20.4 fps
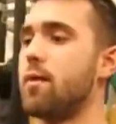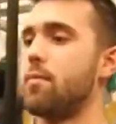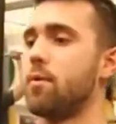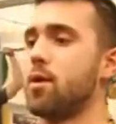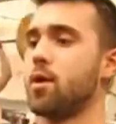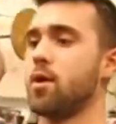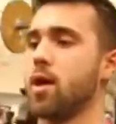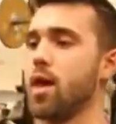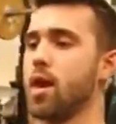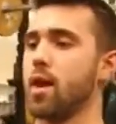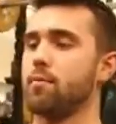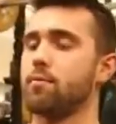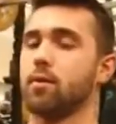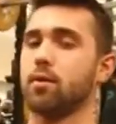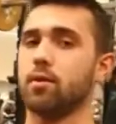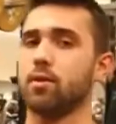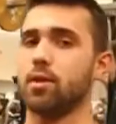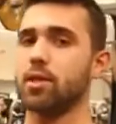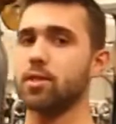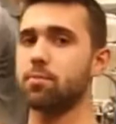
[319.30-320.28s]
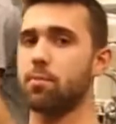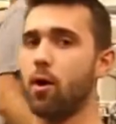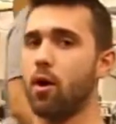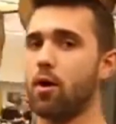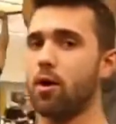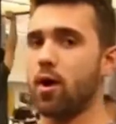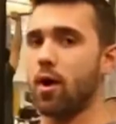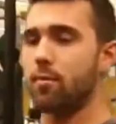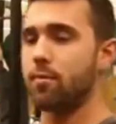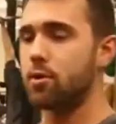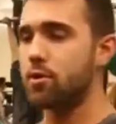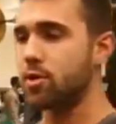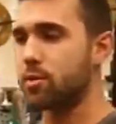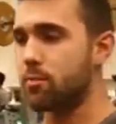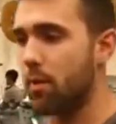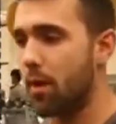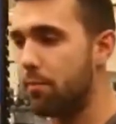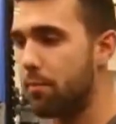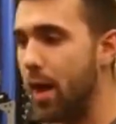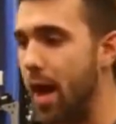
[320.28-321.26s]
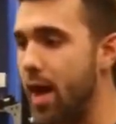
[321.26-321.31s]
up, and this part I'm using
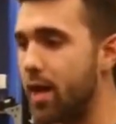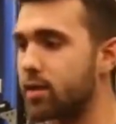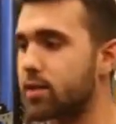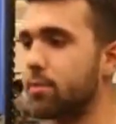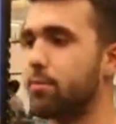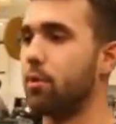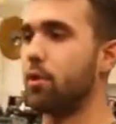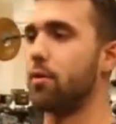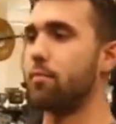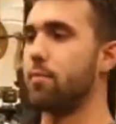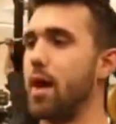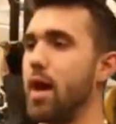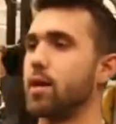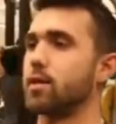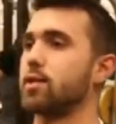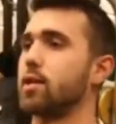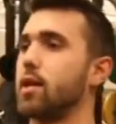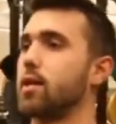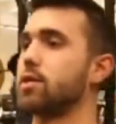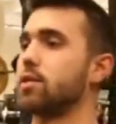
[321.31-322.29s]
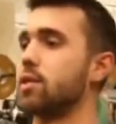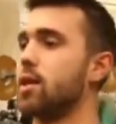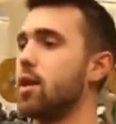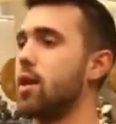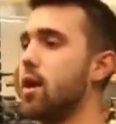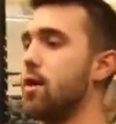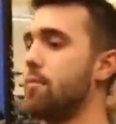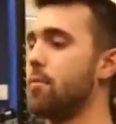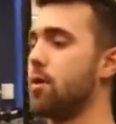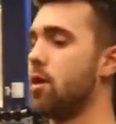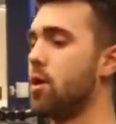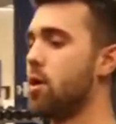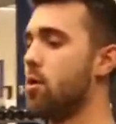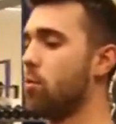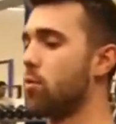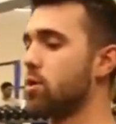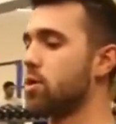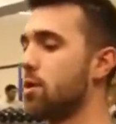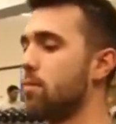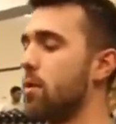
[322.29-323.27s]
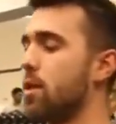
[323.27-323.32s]
my back to pull it back to get set up.
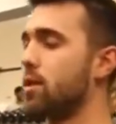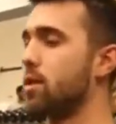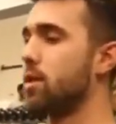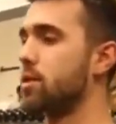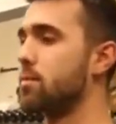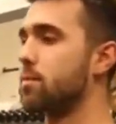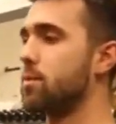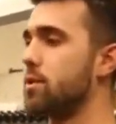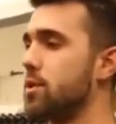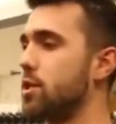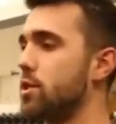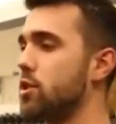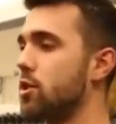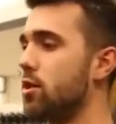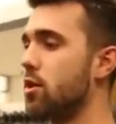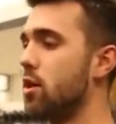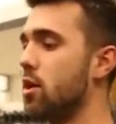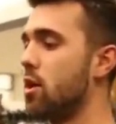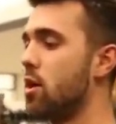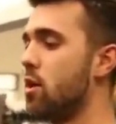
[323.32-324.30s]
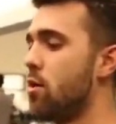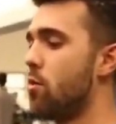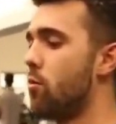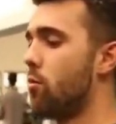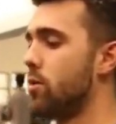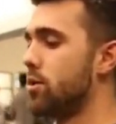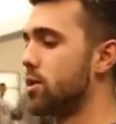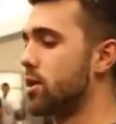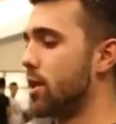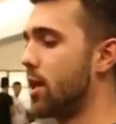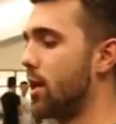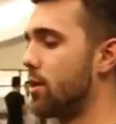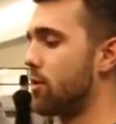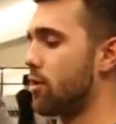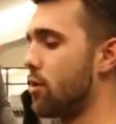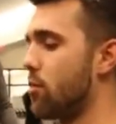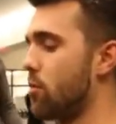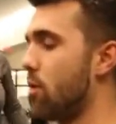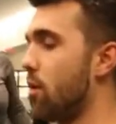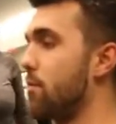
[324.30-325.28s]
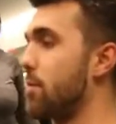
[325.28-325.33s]
Once I'm at this position, once again you're
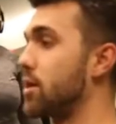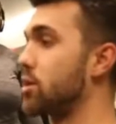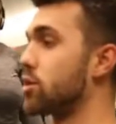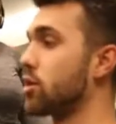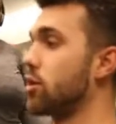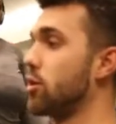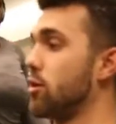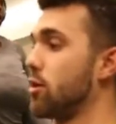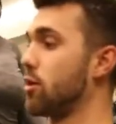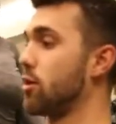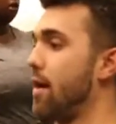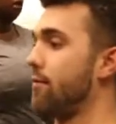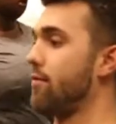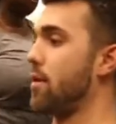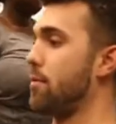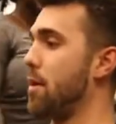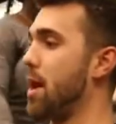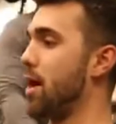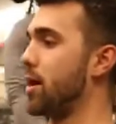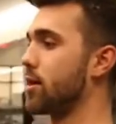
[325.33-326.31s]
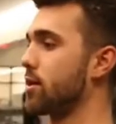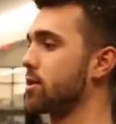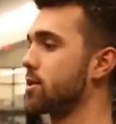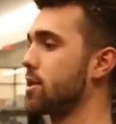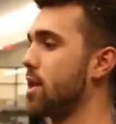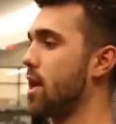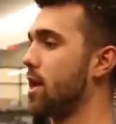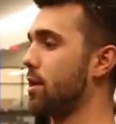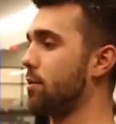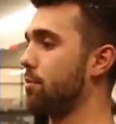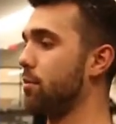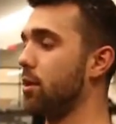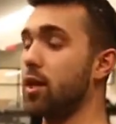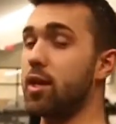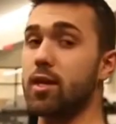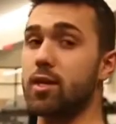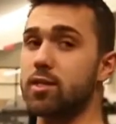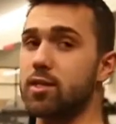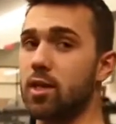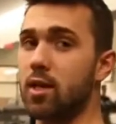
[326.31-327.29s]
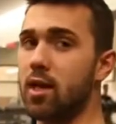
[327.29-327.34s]
going to want to make sure you have that back in a static
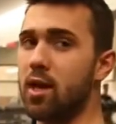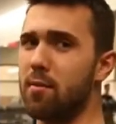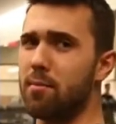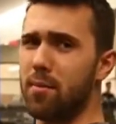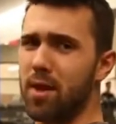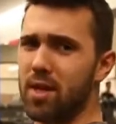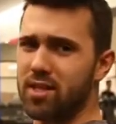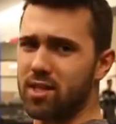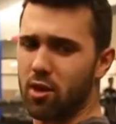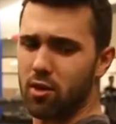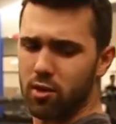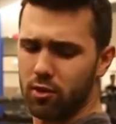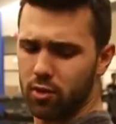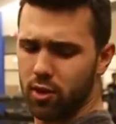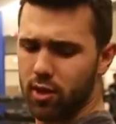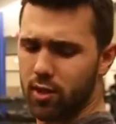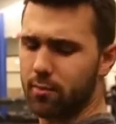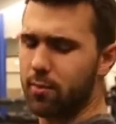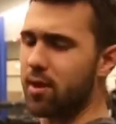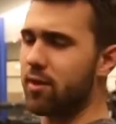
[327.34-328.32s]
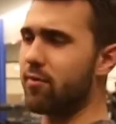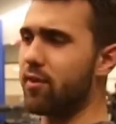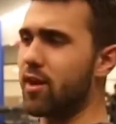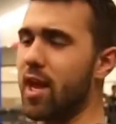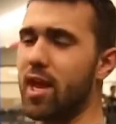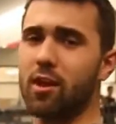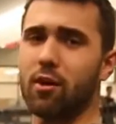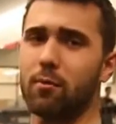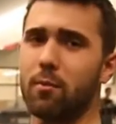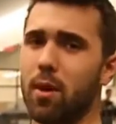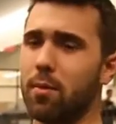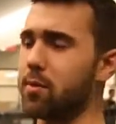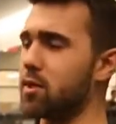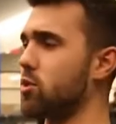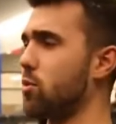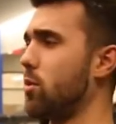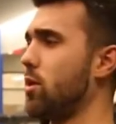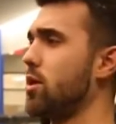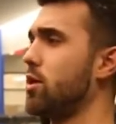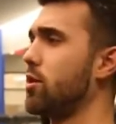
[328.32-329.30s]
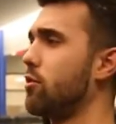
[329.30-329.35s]
place. It's on a little bit of an angle, maybe
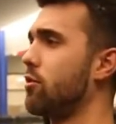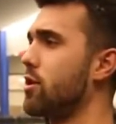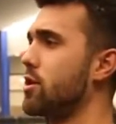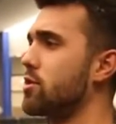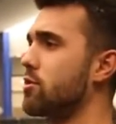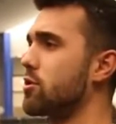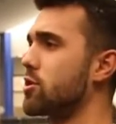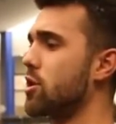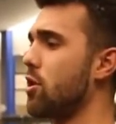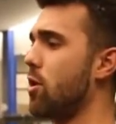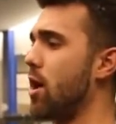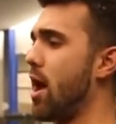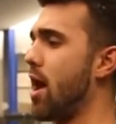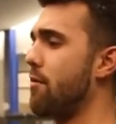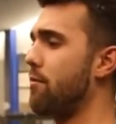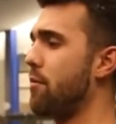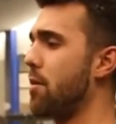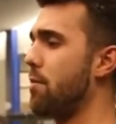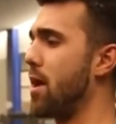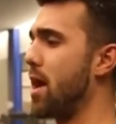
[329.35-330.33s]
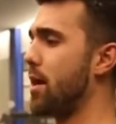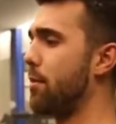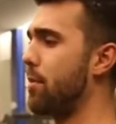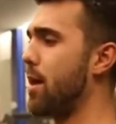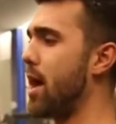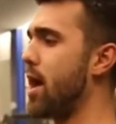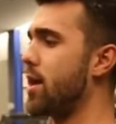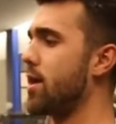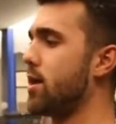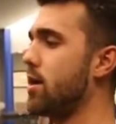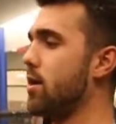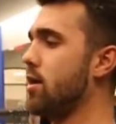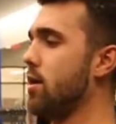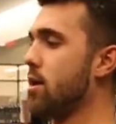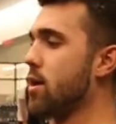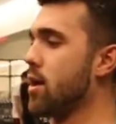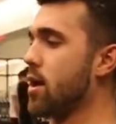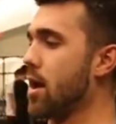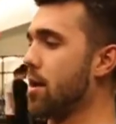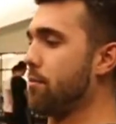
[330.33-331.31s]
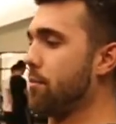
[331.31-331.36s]
20 degrees or so. I have my back padded.
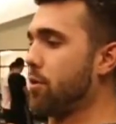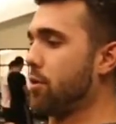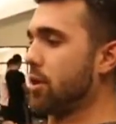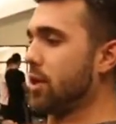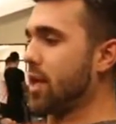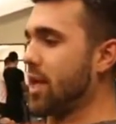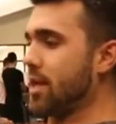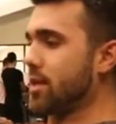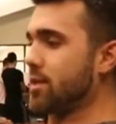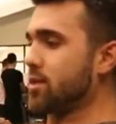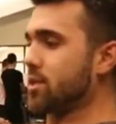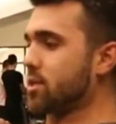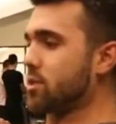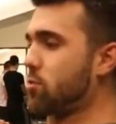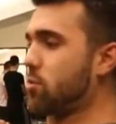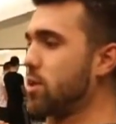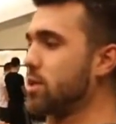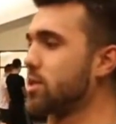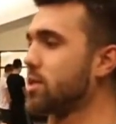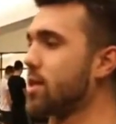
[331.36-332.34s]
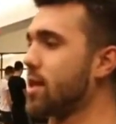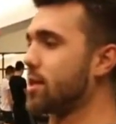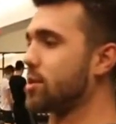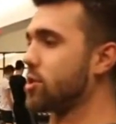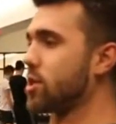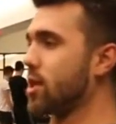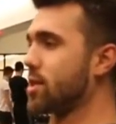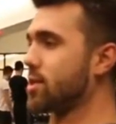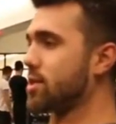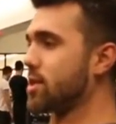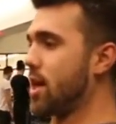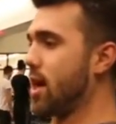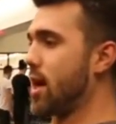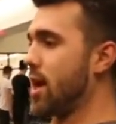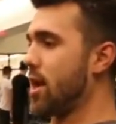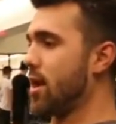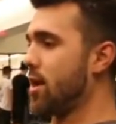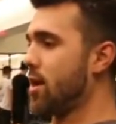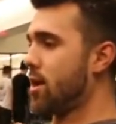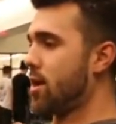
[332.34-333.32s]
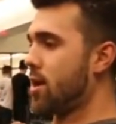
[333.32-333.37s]
I'm pulling in, squeezing that chest
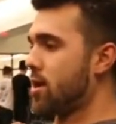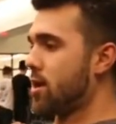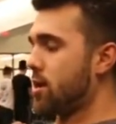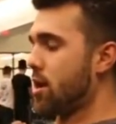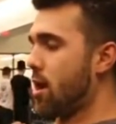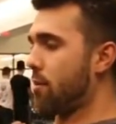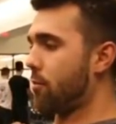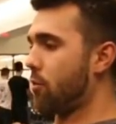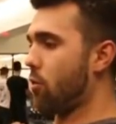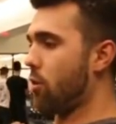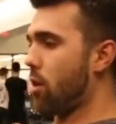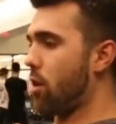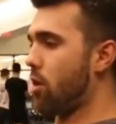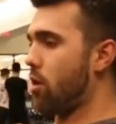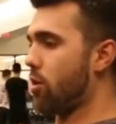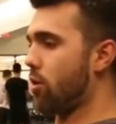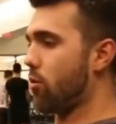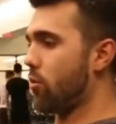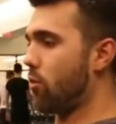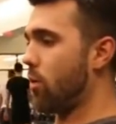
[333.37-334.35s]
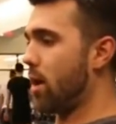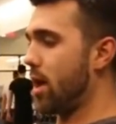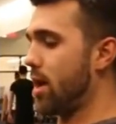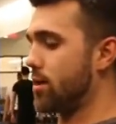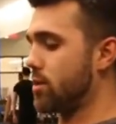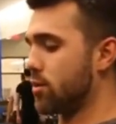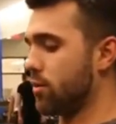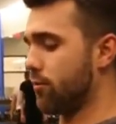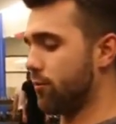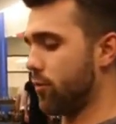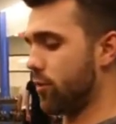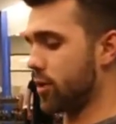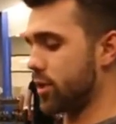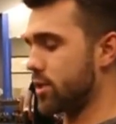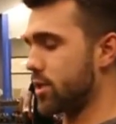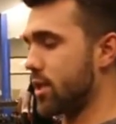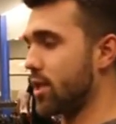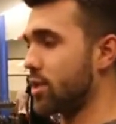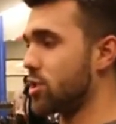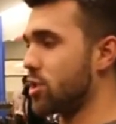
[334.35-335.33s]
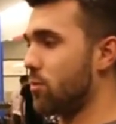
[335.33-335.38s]
tight. Now I'm going all the way to full
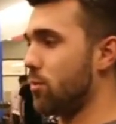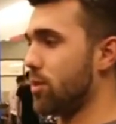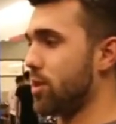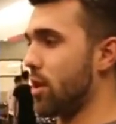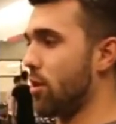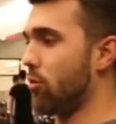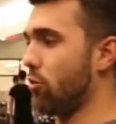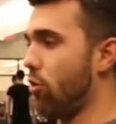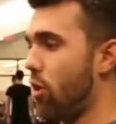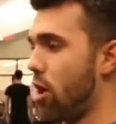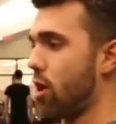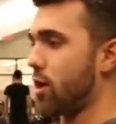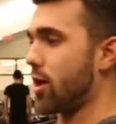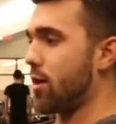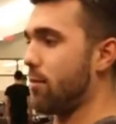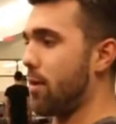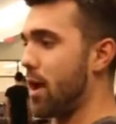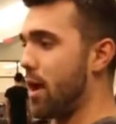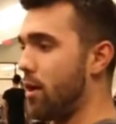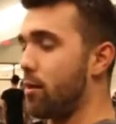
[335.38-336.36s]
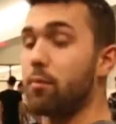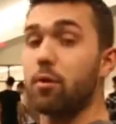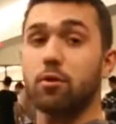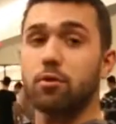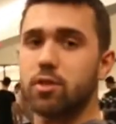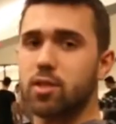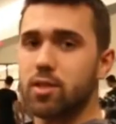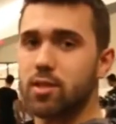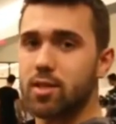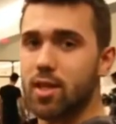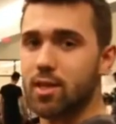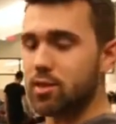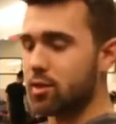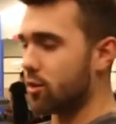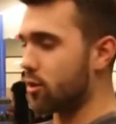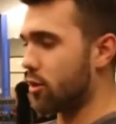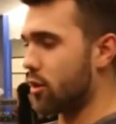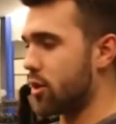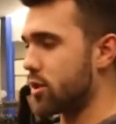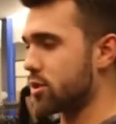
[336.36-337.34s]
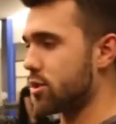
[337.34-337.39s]
extension without locking my elbows because that's
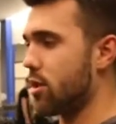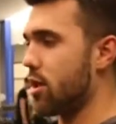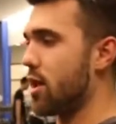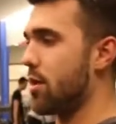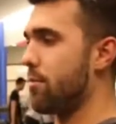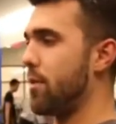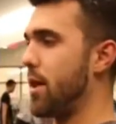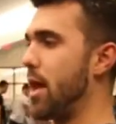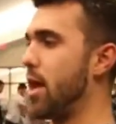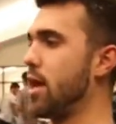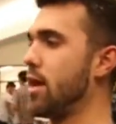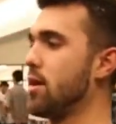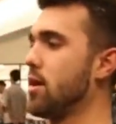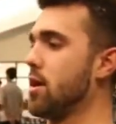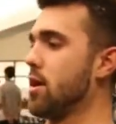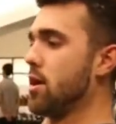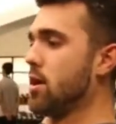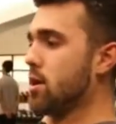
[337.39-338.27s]
going to cause a lot of pain.